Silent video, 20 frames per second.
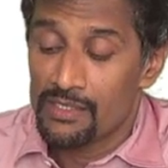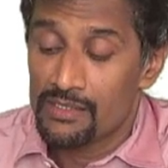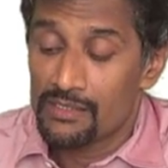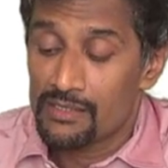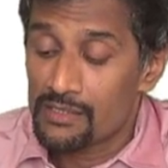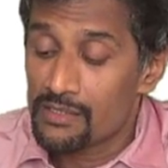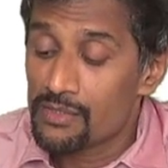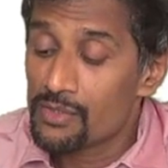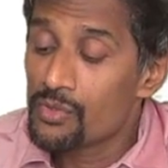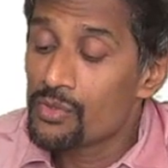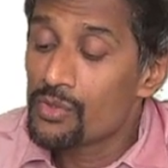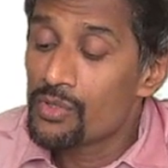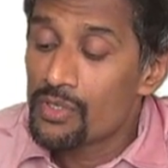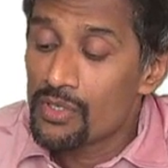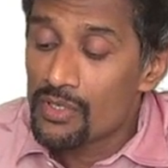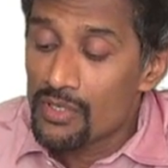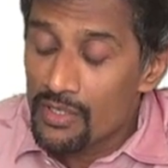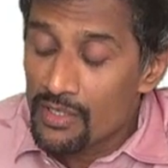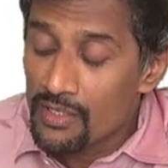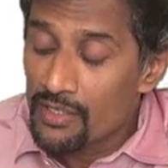So,
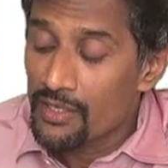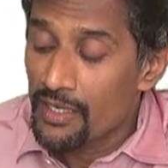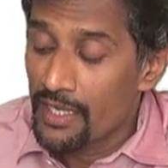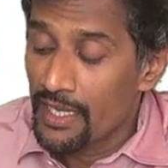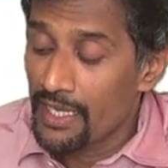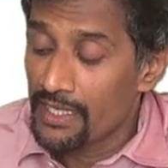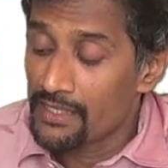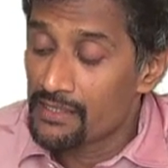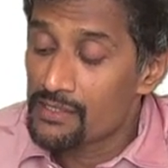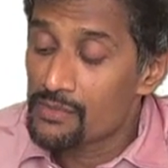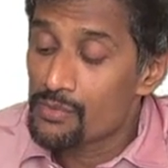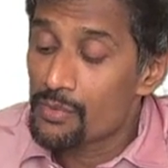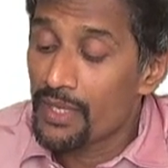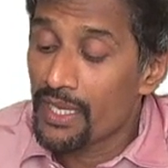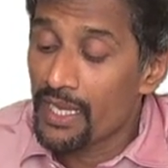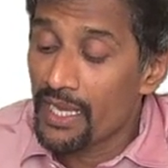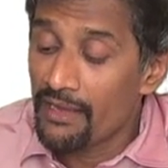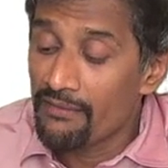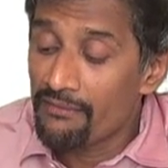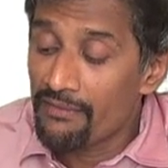hence
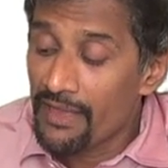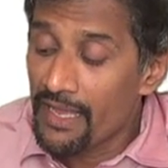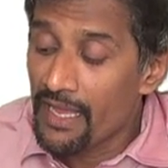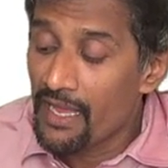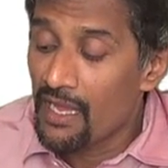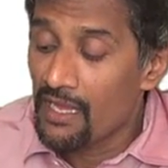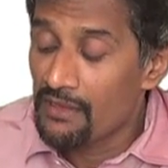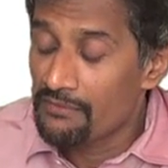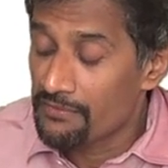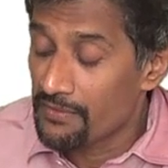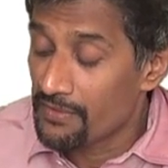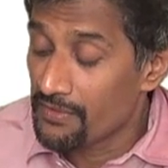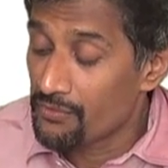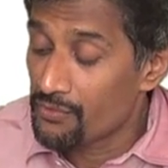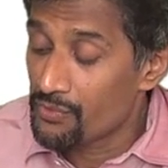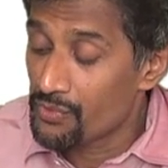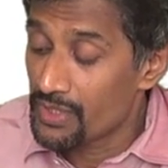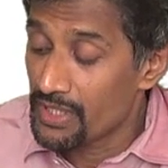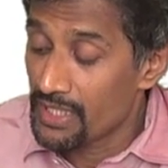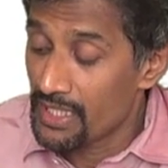we have half and
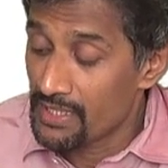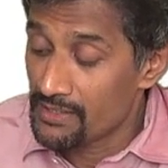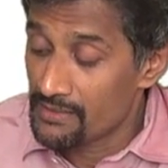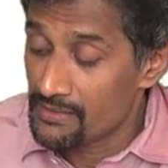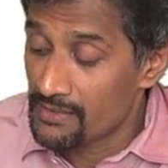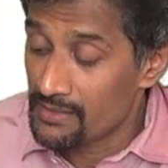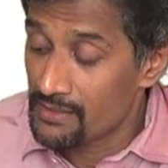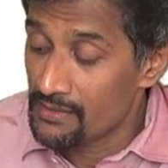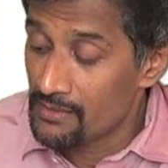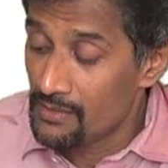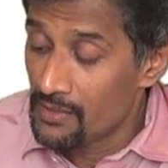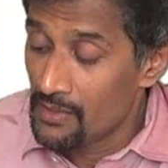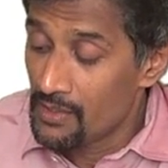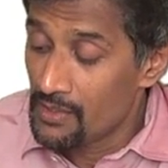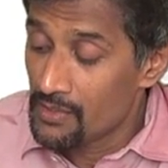3 as the